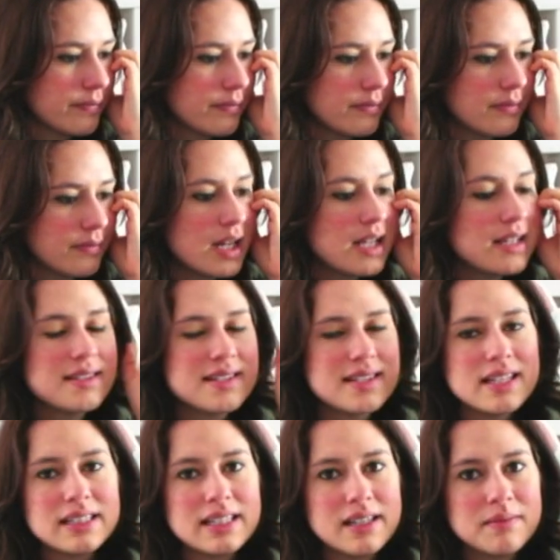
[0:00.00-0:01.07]
it's
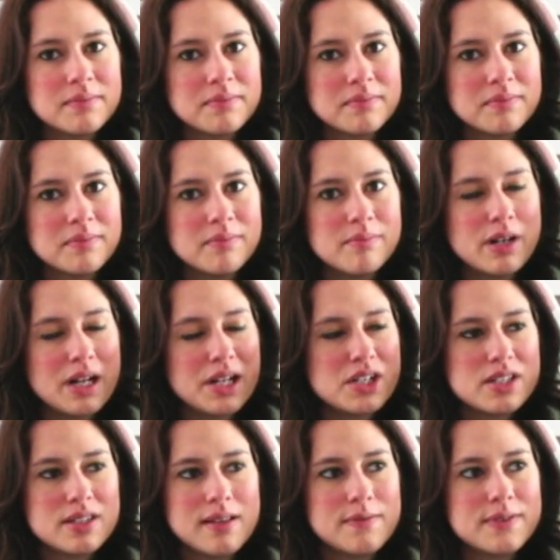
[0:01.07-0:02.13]
silly, but I
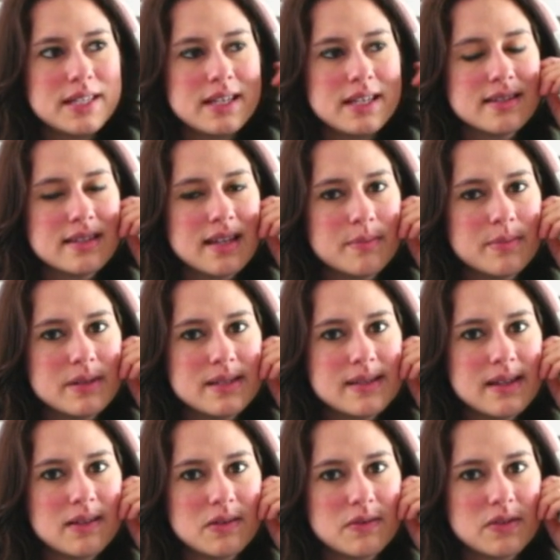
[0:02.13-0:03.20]
just love seeing Sam be
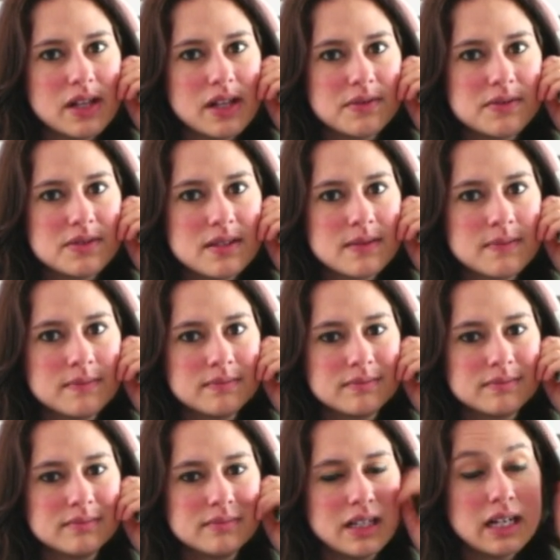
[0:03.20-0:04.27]
scared of clowns.
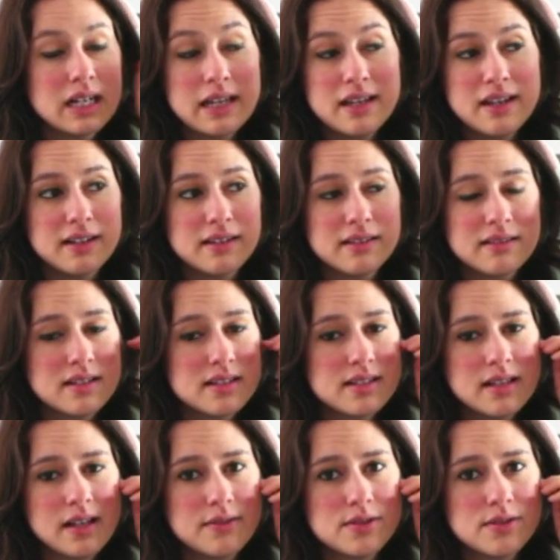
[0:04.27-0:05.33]
And I get it because
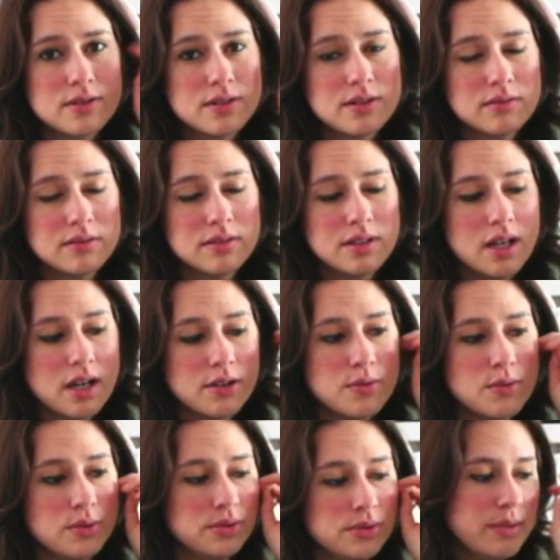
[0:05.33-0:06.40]
clowns are not
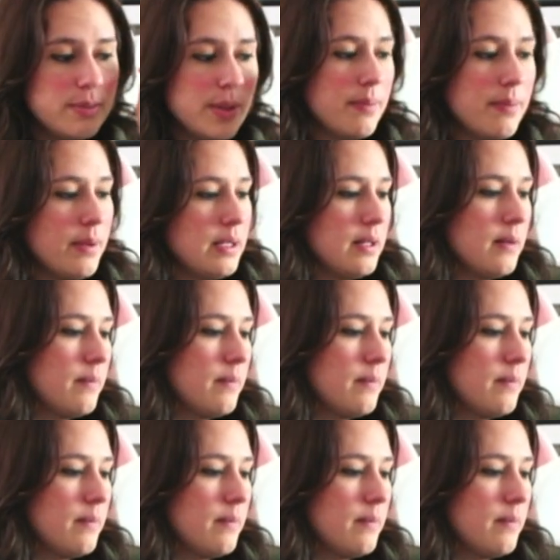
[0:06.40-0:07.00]
cool, in my opinion.